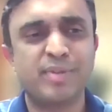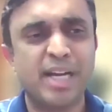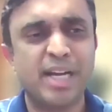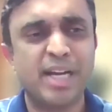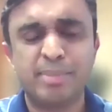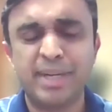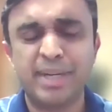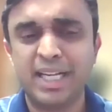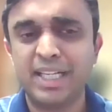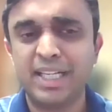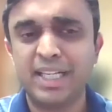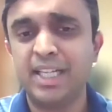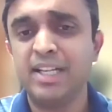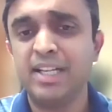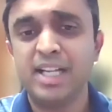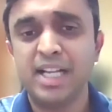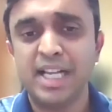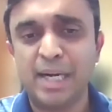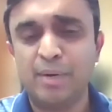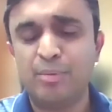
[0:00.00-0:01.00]
We have barely,
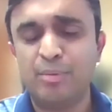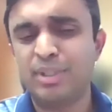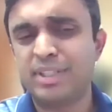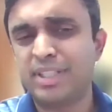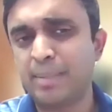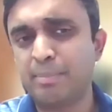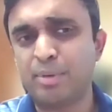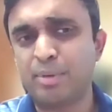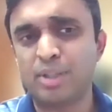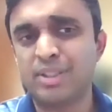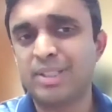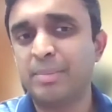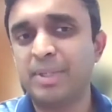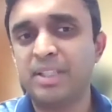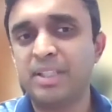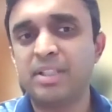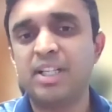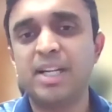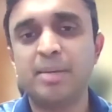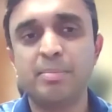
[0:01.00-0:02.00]
I would say,
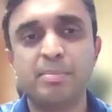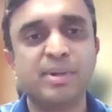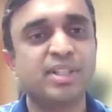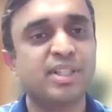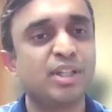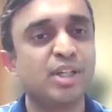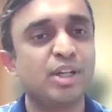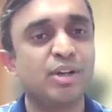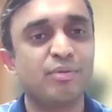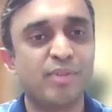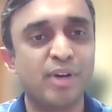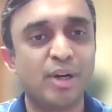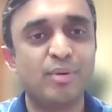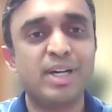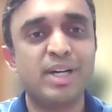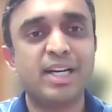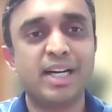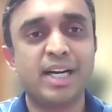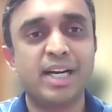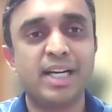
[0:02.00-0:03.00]
approximately 30% of
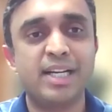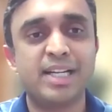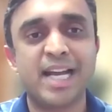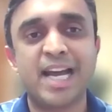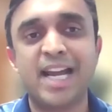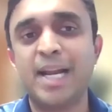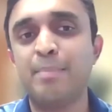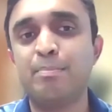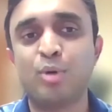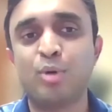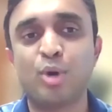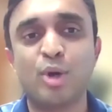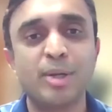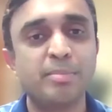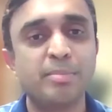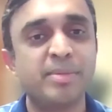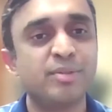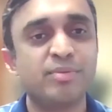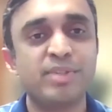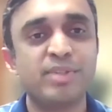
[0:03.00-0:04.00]
our entire employee
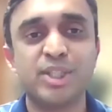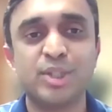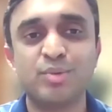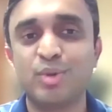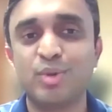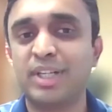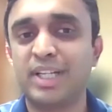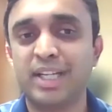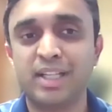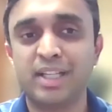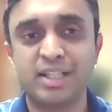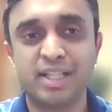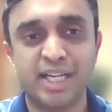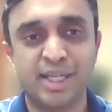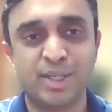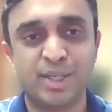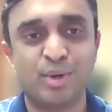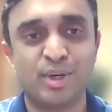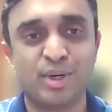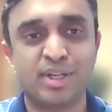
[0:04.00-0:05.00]
base, which is working in the
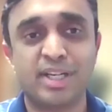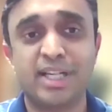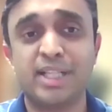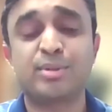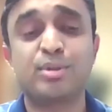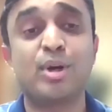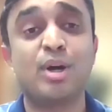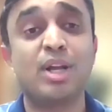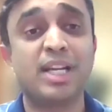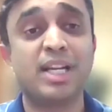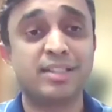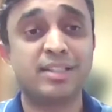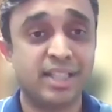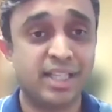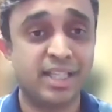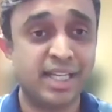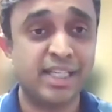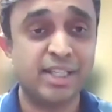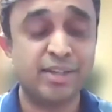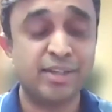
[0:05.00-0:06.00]
headquarters. Rest all are
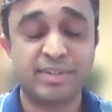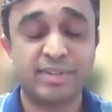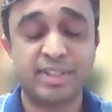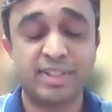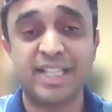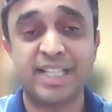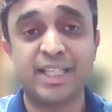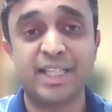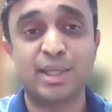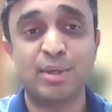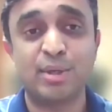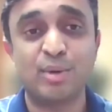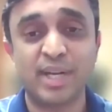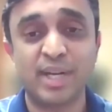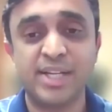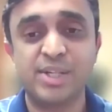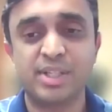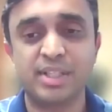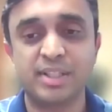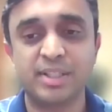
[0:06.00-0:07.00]
sitting at different site
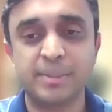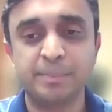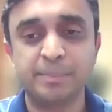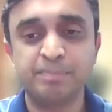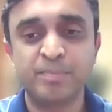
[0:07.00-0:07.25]
locations.